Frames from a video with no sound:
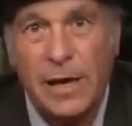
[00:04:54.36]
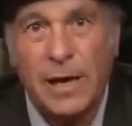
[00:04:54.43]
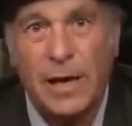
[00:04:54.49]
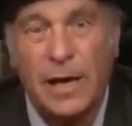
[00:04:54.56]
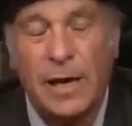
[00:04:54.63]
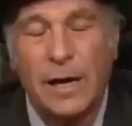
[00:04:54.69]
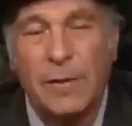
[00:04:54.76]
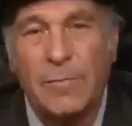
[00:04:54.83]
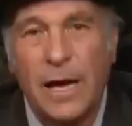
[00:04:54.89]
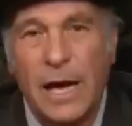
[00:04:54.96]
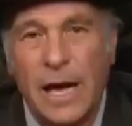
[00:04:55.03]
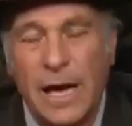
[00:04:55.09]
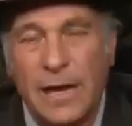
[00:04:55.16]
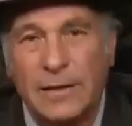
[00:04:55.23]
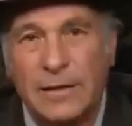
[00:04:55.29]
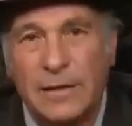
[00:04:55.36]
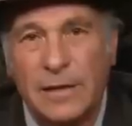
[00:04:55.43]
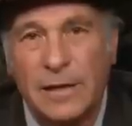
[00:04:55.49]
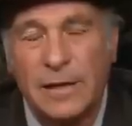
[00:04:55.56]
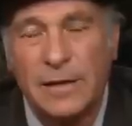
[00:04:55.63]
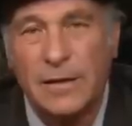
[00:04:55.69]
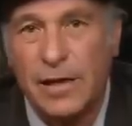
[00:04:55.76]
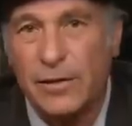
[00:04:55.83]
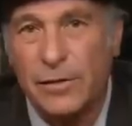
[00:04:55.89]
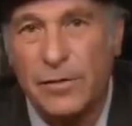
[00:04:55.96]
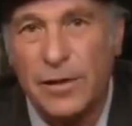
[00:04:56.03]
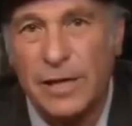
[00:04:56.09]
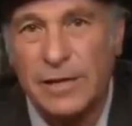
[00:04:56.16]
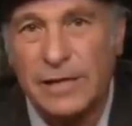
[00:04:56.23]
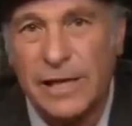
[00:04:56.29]
Um, and uh, the other
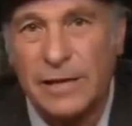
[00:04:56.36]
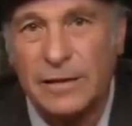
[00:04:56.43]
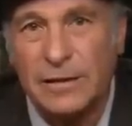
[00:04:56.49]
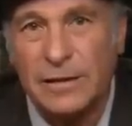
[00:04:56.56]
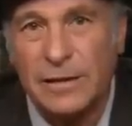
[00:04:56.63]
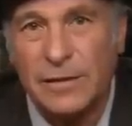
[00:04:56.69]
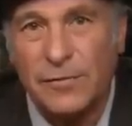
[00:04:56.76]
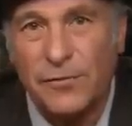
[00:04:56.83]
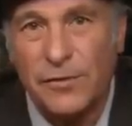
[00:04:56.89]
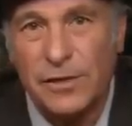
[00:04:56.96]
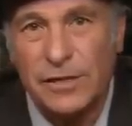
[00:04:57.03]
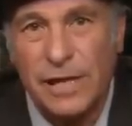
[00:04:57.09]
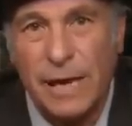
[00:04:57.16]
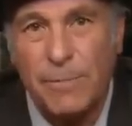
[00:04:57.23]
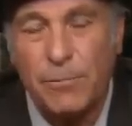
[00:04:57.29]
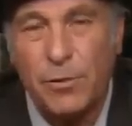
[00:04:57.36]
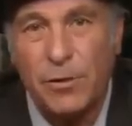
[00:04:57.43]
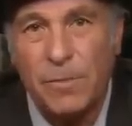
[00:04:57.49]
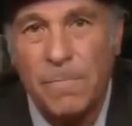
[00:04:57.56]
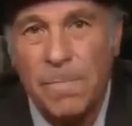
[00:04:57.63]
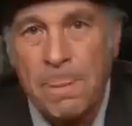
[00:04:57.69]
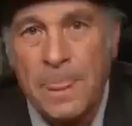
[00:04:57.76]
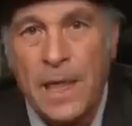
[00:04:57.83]
thing is that, uh, for example,